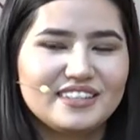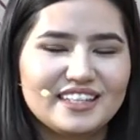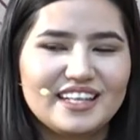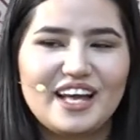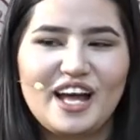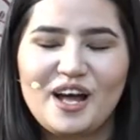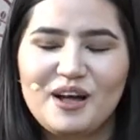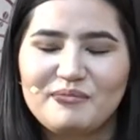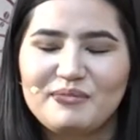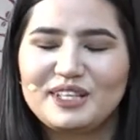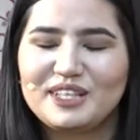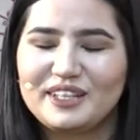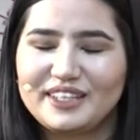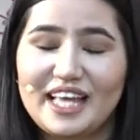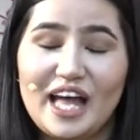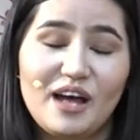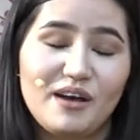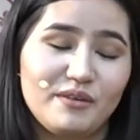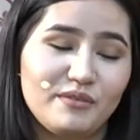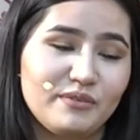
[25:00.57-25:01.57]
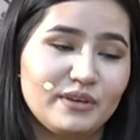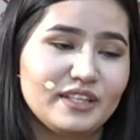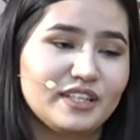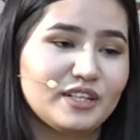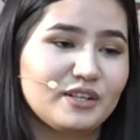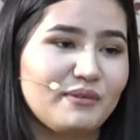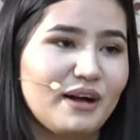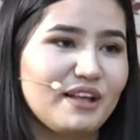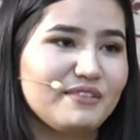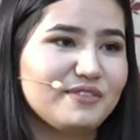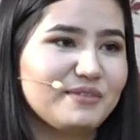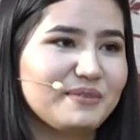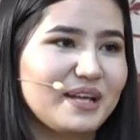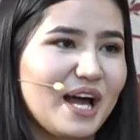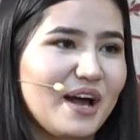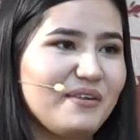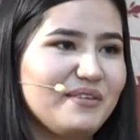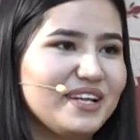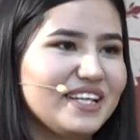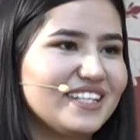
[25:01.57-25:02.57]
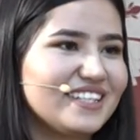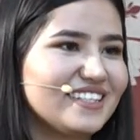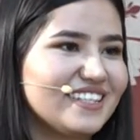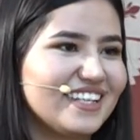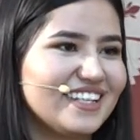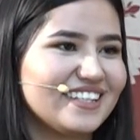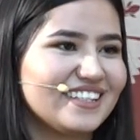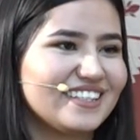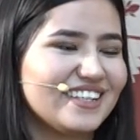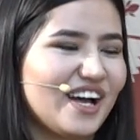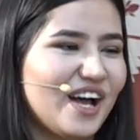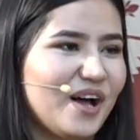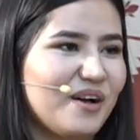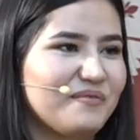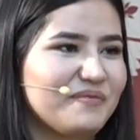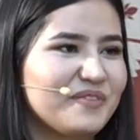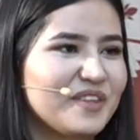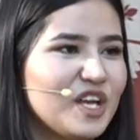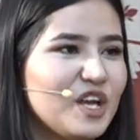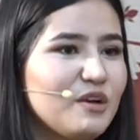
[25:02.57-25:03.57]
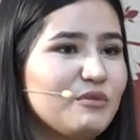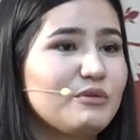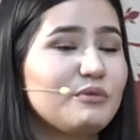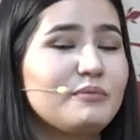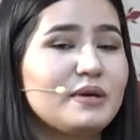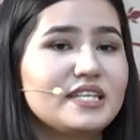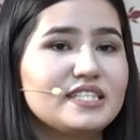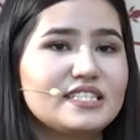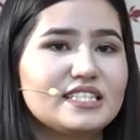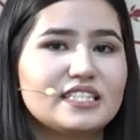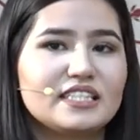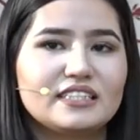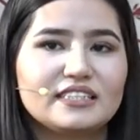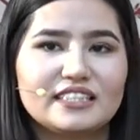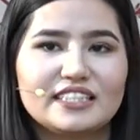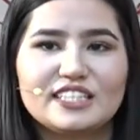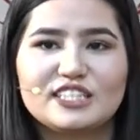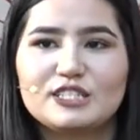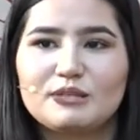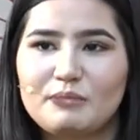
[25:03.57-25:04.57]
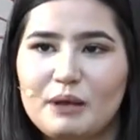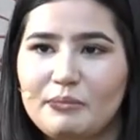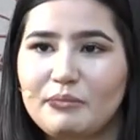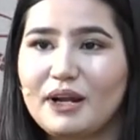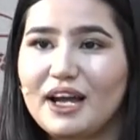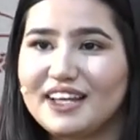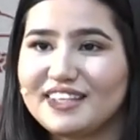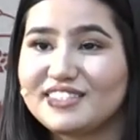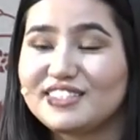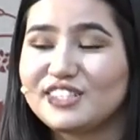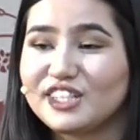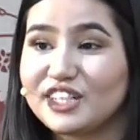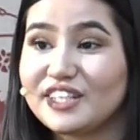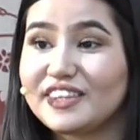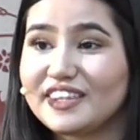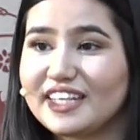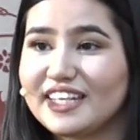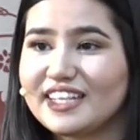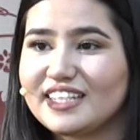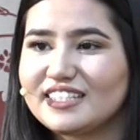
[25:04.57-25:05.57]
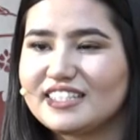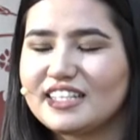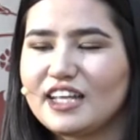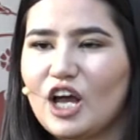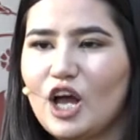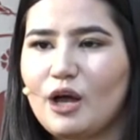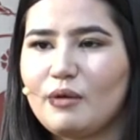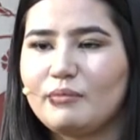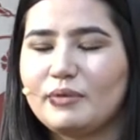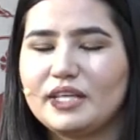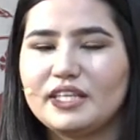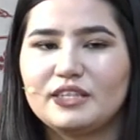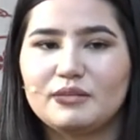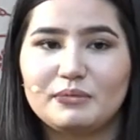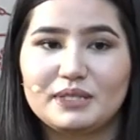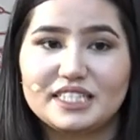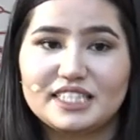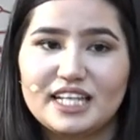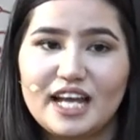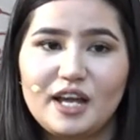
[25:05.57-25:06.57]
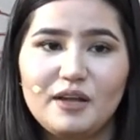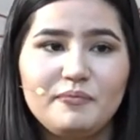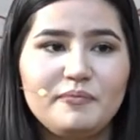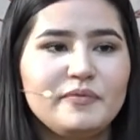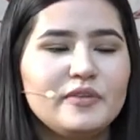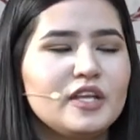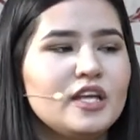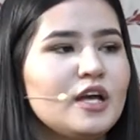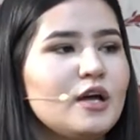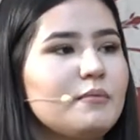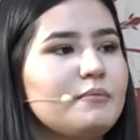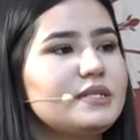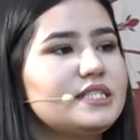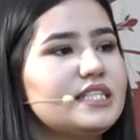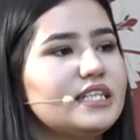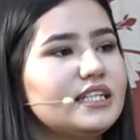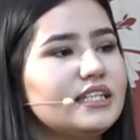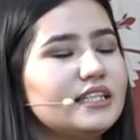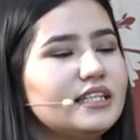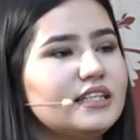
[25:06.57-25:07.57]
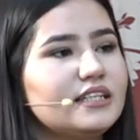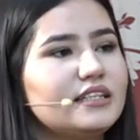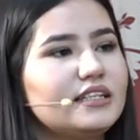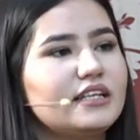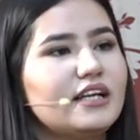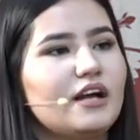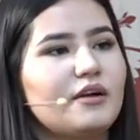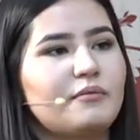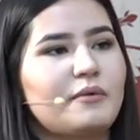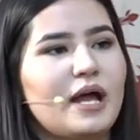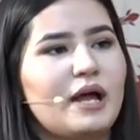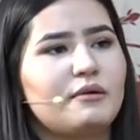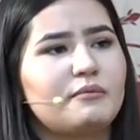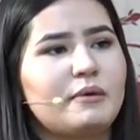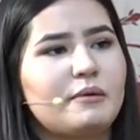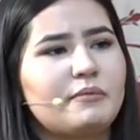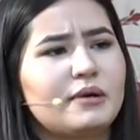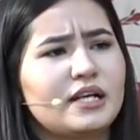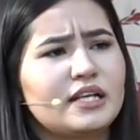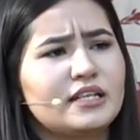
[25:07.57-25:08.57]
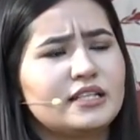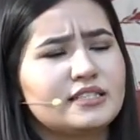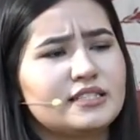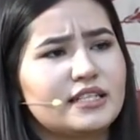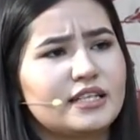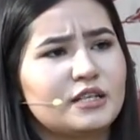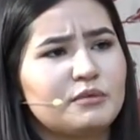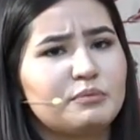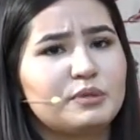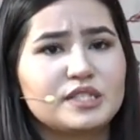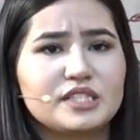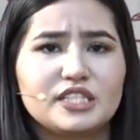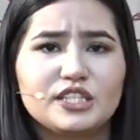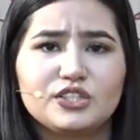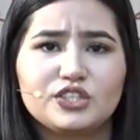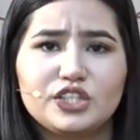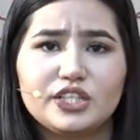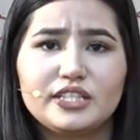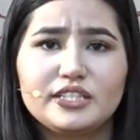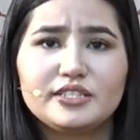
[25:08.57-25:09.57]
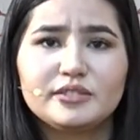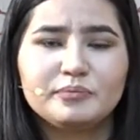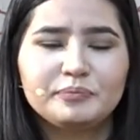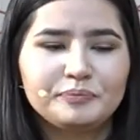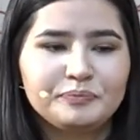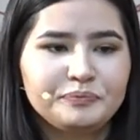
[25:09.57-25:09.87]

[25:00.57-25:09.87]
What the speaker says: a little while from now, and we may still need to memorize certain things in the meantime, particularly around memorizing procedures.